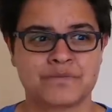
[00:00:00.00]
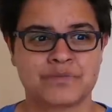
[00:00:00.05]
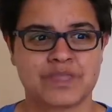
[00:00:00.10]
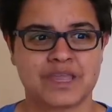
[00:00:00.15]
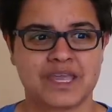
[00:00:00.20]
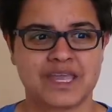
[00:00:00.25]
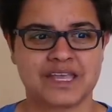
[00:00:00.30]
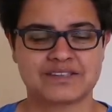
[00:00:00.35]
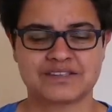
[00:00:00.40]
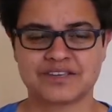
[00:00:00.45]

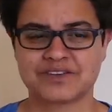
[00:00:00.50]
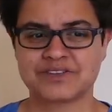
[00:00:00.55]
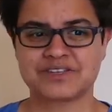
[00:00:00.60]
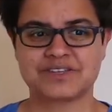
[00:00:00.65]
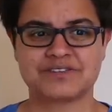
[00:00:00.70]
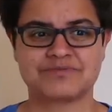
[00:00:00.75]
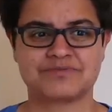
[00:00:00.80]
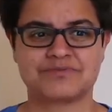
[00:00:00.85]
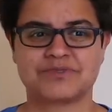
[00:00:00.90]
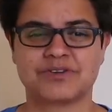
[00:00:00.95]
It doesn't
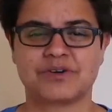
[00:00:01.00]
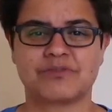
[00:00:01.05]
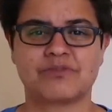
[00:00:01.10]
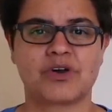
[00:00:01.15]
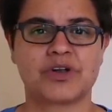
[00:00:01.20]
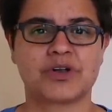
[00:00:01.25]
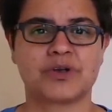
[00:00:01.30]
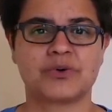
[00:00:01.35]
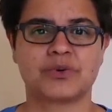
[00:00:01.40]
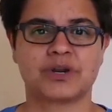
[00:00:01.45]
even feel
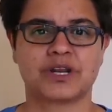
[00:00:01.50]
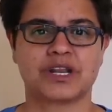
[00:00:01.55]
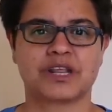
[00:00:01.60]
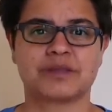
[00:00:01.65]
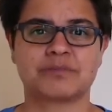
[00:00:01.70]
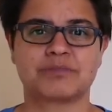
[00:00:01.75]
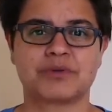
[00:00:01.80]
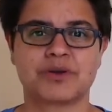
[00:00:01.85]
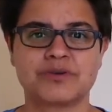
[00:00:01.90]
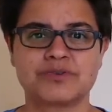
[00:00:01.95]
right calling it
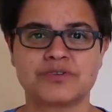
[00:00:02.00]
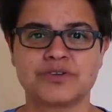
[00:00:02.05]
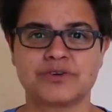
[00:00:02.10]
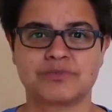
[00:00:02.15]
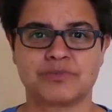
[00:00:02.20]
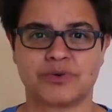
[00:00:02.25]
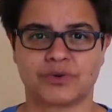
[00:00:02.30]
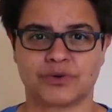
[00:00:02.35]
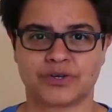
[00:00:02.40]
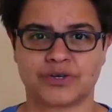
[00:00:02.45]
the proto
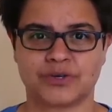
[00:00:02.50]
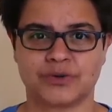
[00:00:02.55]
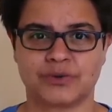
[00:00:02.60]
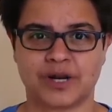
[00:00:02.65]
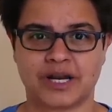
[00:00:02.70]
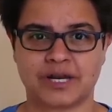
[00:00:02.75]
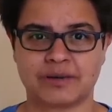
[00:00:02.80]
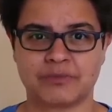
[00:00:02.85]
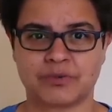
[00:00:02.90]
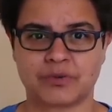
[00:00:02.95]
molecule
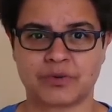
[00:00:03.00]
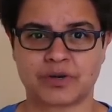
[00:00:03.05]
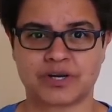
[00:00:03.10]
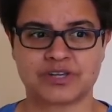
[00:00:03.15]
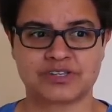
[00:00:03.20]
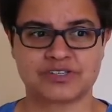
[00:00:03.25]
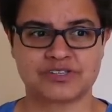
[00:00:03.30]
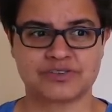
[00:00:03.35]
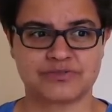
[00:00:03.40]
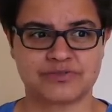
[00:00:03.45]
anymore,
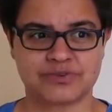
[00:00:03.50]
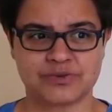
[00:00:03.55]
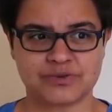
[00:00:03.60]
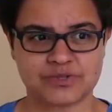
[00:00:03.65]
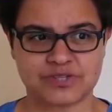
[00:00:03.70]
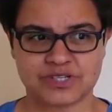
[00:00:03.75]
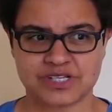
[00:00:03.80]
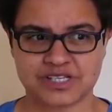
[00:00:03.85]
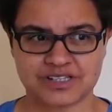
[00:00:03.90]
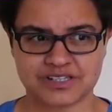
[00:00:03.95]
because it
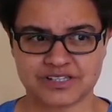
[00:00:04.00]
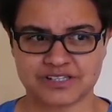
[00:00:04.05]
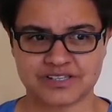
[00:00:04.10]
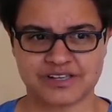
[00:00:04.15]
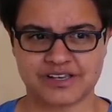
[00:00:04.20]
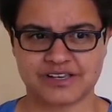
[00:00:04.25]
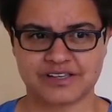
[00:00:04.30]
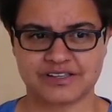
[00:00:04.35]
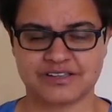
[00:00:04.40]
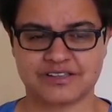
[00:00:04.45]
feels like
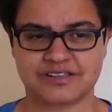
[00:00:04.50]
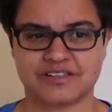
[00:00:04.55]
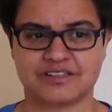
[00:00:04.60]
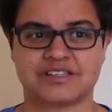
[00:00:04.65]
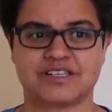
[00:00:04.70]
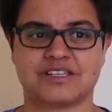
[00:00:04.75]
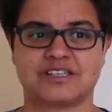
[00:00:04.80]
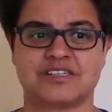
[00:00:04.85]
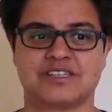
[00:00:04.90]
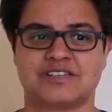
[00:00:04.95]

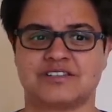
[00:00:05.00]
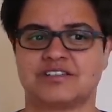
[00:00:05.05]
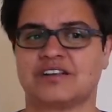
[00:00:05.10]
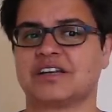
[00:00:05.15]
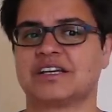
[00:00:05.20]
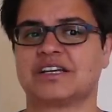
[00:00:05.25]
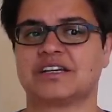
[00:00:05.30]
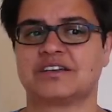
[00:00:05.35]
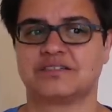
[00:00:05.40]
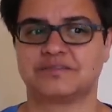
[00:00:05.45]
this is
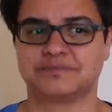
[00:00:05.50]
like,